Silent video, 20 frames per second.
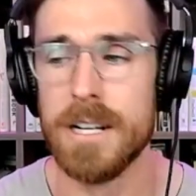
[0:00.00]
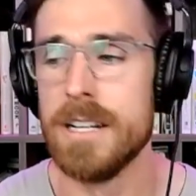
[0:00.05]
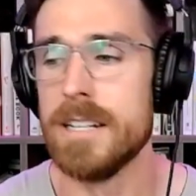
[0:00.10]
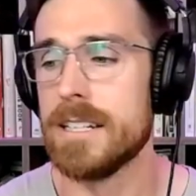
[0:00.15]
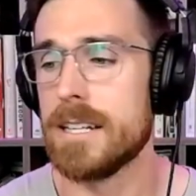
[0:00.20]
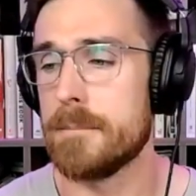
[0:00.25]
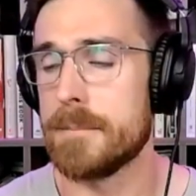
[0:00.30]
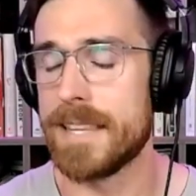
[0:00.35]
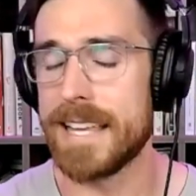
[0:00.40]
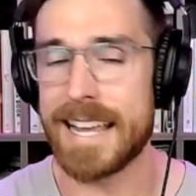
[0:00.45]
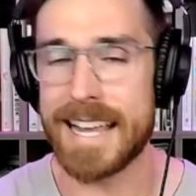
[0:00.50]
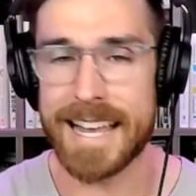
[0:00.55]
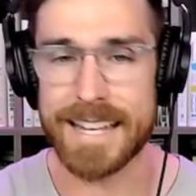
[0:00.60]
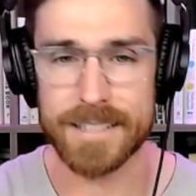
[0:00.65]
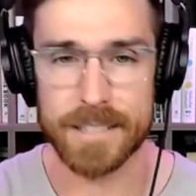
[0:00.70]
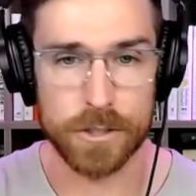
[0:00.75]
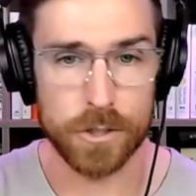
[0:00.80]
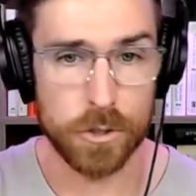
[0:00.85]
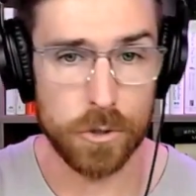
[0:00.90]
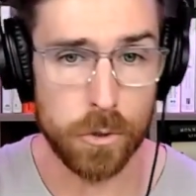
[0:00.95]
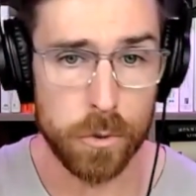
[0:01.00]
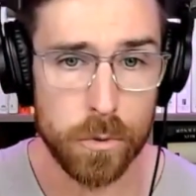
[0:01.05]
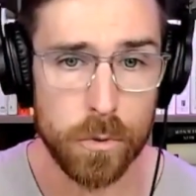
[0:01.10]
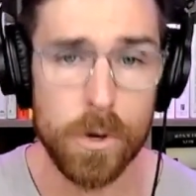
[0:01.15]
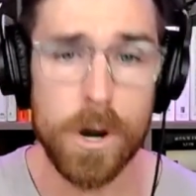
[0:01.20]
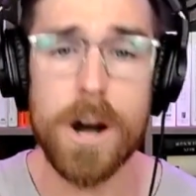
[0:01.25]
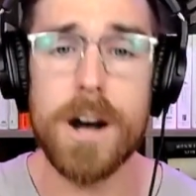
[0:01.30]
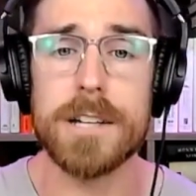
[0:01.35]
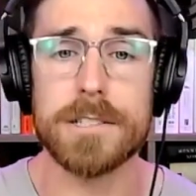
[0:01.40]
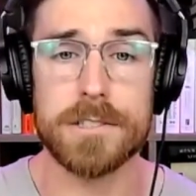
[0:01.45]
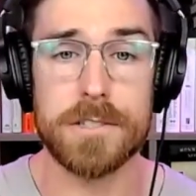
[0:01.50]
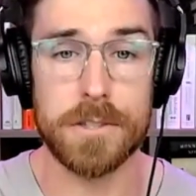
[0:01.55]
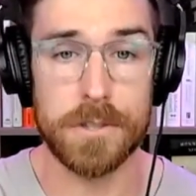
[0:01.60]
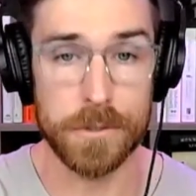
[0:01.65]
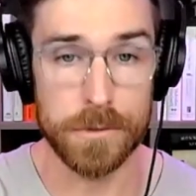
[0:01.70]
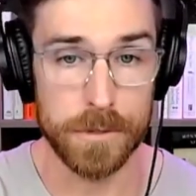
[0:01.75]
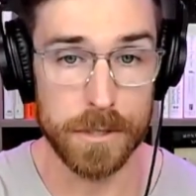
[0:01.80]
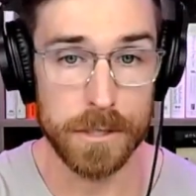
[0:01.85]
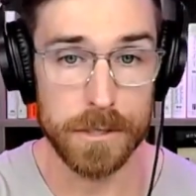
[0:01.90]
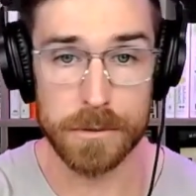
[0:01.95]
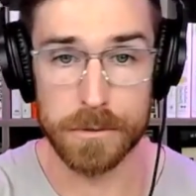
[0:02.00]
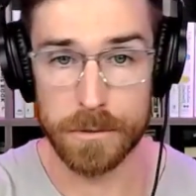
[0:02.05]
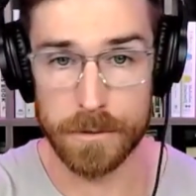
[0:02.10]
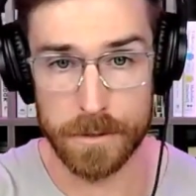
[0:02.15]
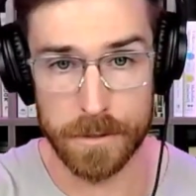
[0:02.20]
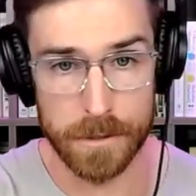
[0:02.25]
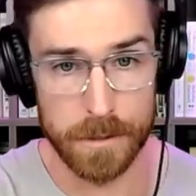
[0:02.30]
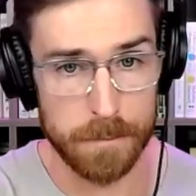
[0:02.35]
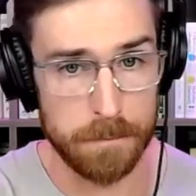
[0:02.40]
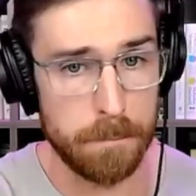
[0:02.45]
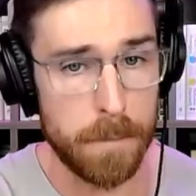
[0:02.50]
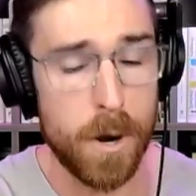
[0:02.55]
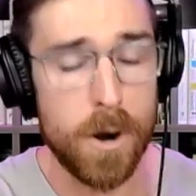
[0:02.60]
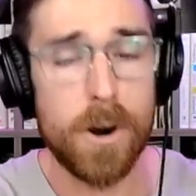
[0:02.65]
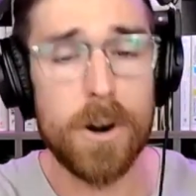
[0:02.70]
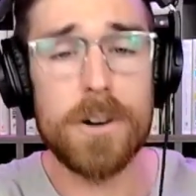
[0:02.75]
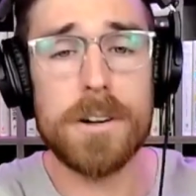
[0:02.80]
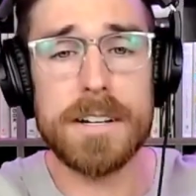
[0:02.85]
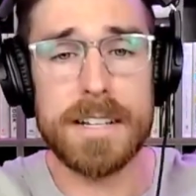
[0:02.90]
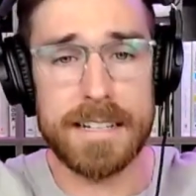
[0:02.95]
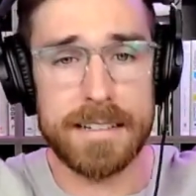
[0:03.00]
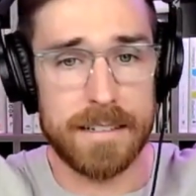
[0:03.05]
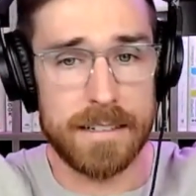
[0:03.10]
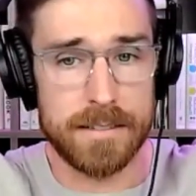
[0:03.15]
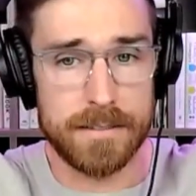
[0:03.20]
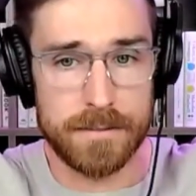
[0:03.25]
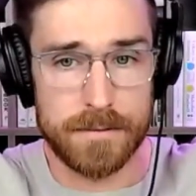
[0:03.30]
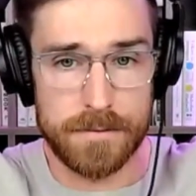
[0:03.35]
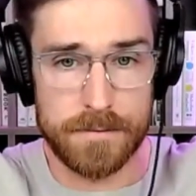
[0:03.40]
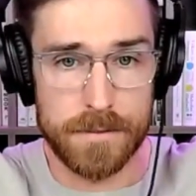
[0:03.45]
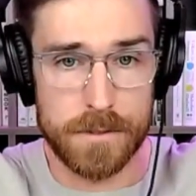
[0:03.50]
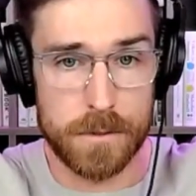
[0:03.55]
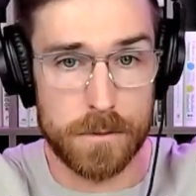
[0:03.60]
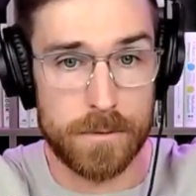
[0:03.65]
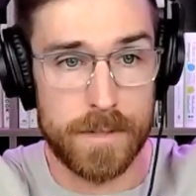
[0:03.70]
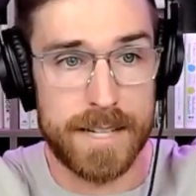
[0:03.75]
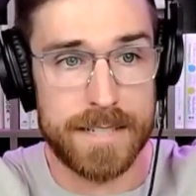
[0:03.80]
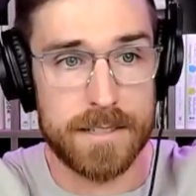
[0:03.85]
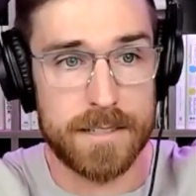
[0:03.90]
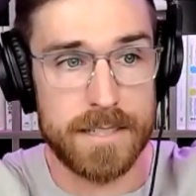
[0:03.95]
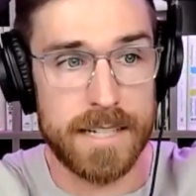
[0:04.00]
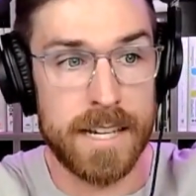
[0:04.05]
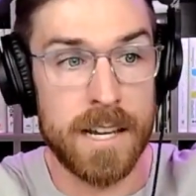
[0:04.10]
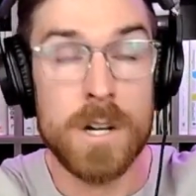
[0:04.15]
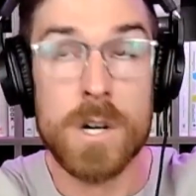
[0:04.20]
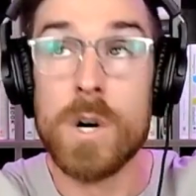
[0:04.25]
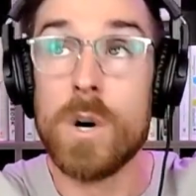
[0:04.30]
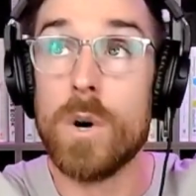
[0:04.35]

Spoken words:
I mean, they had to cross through the parting of the Red Sea,